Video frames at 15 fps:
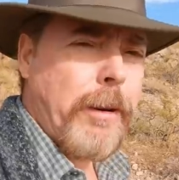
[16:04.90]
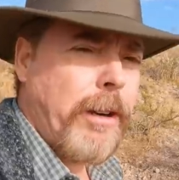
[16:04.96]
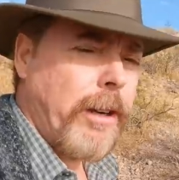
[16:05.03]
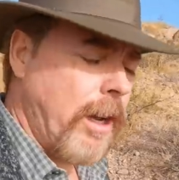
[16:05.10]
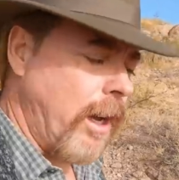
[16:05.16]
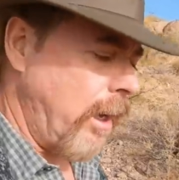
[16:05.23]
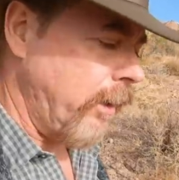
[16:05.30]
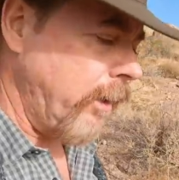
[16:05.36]

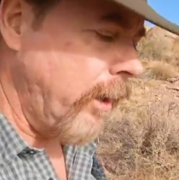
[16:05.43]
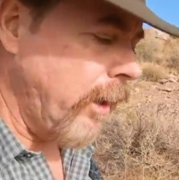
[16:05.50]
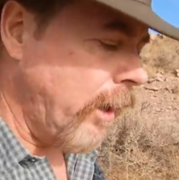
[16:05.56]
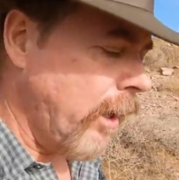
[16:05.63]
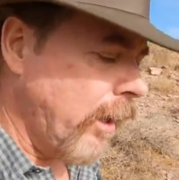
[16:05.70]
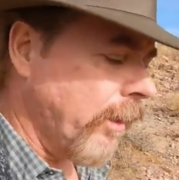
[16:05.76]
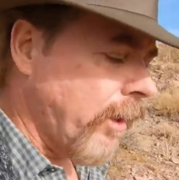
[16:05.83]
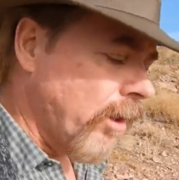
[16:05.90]
gun.
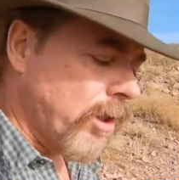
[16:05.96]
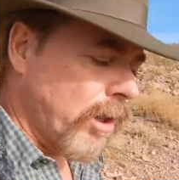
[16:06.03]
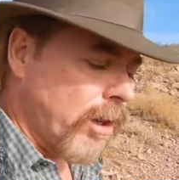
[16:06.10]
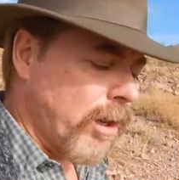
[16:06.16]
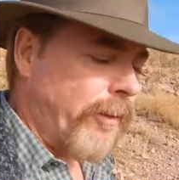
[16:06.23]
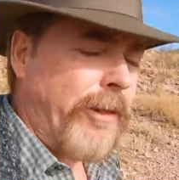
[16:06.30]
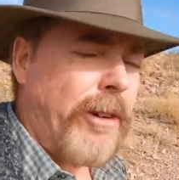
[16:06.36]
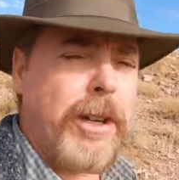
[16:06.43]
Those are
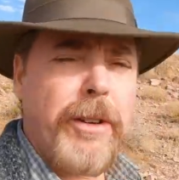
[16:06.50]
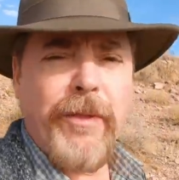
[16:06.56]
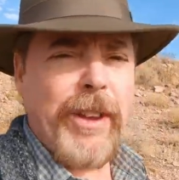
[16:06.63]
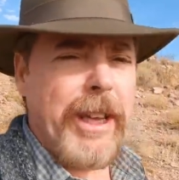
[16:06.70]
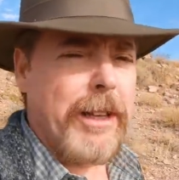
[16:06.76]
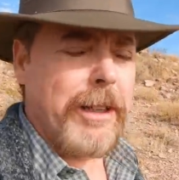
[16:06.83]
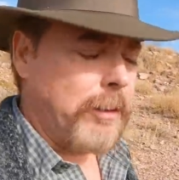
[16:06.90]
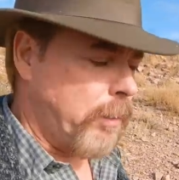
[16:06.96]
good for in the
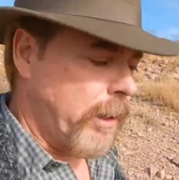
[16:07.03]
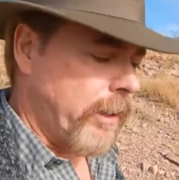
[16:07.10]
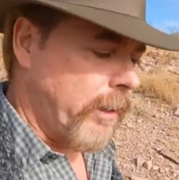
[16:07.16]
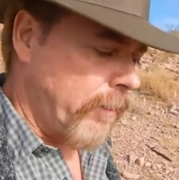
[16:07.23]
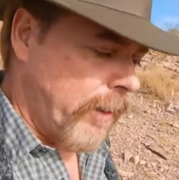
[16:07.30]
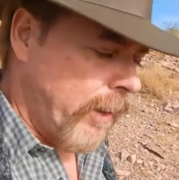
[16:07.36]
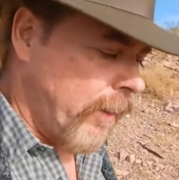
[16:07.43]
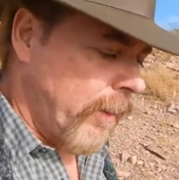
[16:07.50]
field, but
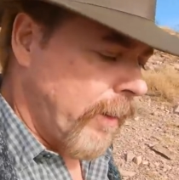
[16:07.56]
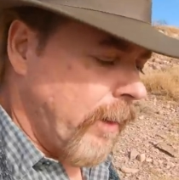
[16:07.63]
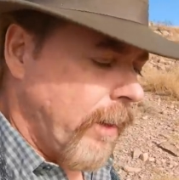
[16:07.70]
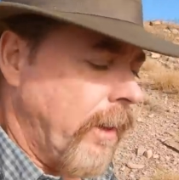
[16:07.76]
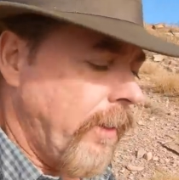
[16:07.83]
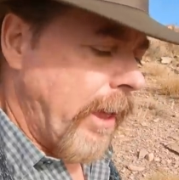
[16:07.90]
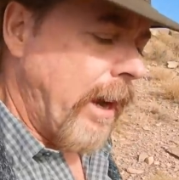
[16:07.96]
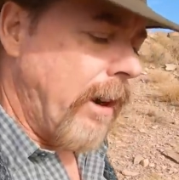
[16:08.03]

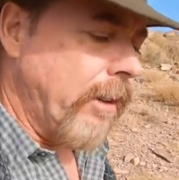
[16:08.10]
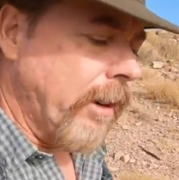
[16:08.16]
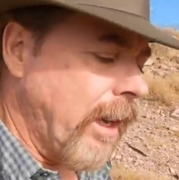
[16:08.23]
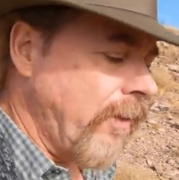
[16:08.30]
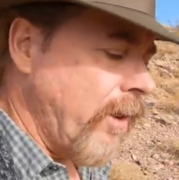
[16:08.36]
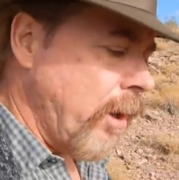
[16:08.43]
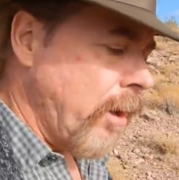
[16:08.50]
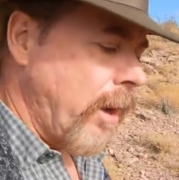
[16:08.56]
they don't give
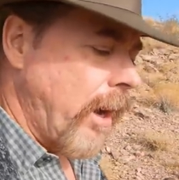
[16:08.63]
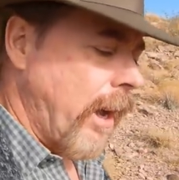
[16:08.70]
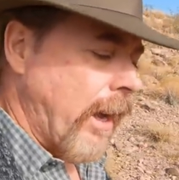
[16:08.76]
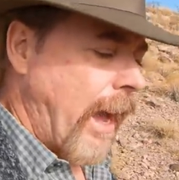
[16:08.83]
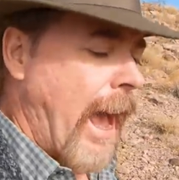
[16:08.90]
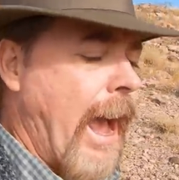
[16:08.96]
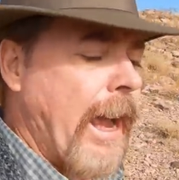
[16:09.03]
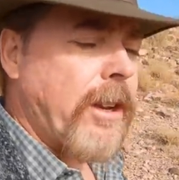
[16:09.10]
you an
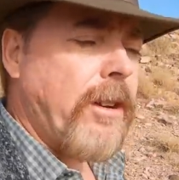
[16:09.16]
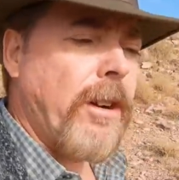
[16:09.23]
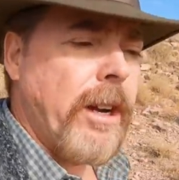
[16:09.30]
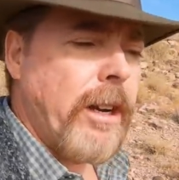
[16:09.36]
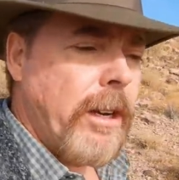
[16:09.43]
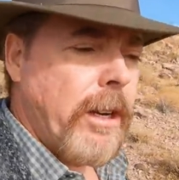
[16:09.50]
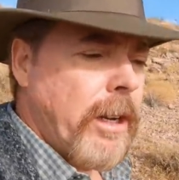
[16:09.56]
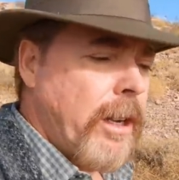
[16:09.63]
accurate
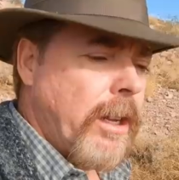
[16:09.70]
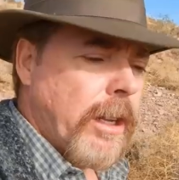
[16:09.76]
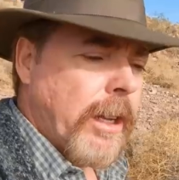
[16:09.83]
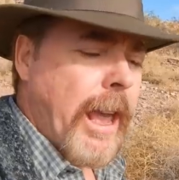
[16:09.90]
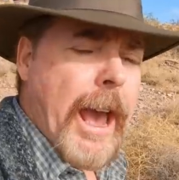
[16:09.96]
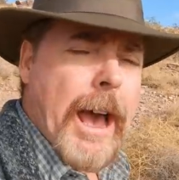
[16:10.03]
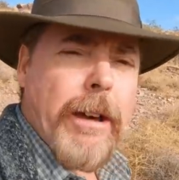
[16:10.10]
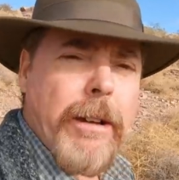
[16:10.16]

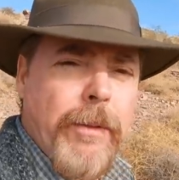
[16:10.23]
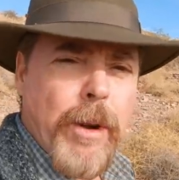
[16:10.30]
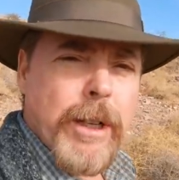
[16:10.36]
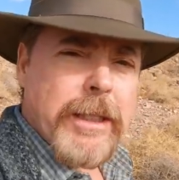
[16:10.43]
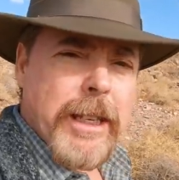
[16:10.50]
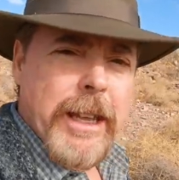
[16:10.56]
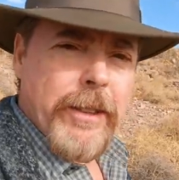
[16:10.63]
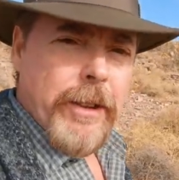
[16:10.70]
count of what's
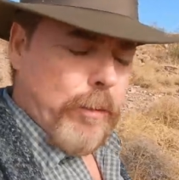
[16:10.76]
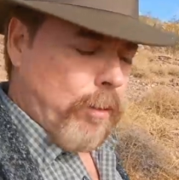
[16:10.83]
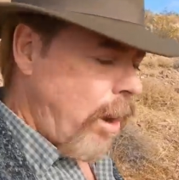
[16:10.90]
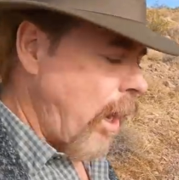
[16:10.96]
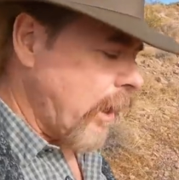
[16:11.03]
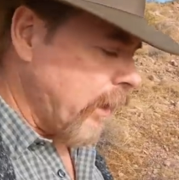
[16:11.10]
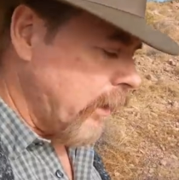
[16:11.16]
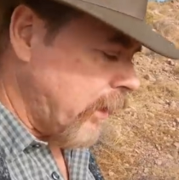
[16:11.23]
in the
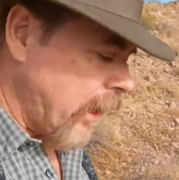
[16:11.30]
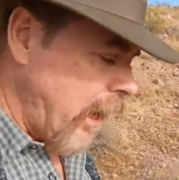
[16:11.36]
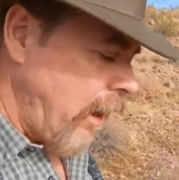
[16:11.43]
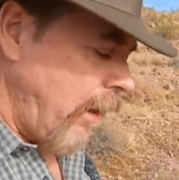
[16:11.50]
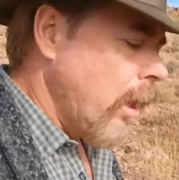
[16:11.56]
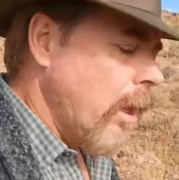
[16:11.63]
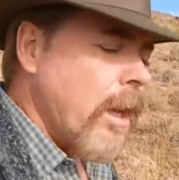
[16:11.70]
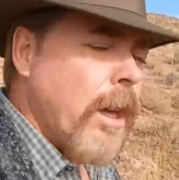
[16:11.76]
rock
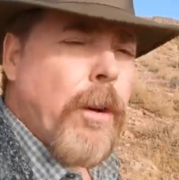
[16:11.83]
itself.